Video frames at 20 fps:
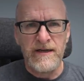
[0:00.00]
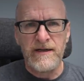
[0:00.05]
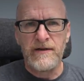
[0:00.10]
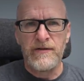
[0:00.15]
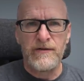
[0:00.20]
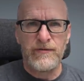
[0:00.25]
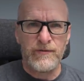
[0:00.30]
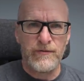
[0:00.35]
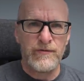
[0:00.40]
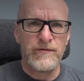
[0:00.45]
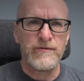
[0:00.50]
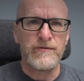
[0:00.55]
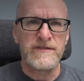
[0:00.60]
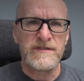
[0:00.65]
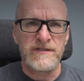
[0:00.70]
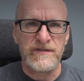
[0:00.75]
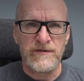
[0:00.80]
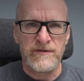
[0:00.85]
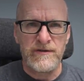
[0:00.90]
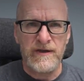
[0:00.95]
through
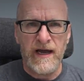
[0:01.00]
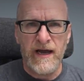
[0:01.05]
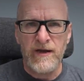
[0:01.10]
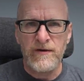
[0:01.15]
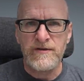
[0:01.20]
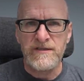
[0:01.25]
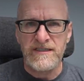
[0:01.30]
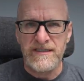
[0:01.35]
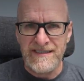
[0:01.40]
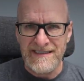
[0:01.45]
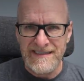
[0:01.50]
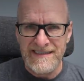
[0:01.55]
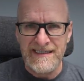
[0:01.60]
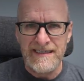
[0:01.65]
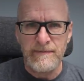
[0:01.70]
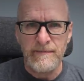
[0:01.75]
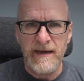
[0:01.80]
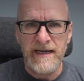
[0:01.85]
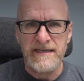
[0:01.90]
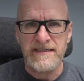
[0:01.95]
to how to
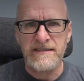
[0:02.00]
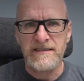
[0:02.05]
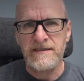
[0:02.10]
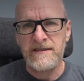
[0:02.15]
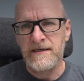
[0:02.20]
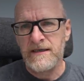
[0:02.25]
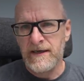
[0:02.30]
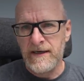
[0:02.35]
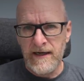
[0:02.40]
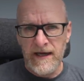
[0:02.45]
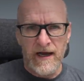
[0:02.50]
see better,